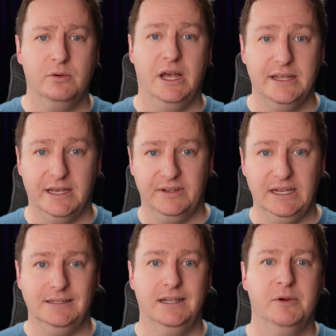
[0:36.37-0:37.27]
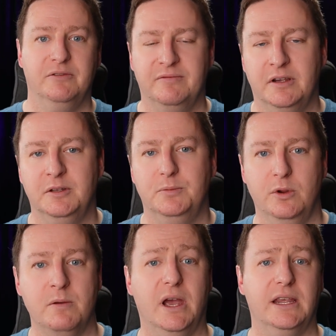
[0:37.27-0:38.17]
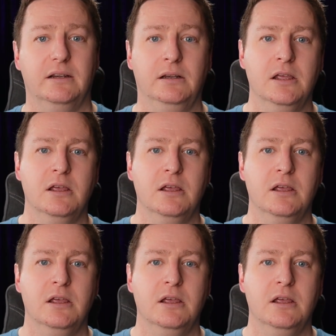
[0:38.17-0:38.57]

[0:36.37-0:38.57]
I have a demo environment brewing back here,